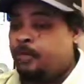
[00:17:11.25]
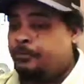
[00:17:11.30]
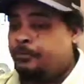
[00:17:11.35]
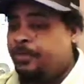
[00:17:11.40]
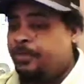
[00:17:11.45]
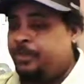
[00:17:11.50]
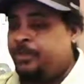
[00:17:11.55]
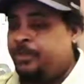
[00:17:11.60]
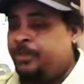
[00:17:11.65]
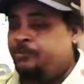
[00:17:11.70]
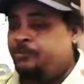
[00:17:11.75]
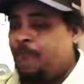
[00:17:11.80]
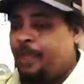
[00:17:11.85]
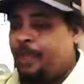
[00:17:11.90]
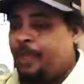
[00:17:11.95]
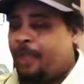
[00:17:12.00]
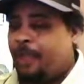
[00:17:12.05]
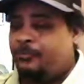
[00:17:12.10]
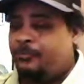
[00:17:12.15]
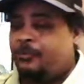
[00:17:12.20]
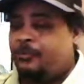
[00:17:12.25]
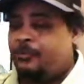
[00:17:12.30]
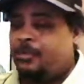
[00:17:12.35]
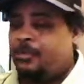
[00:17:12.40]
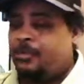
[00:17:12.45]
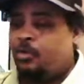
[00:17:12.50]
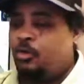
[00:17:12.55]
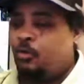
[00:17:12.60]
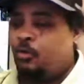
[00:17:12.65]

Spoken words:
Me and the driver,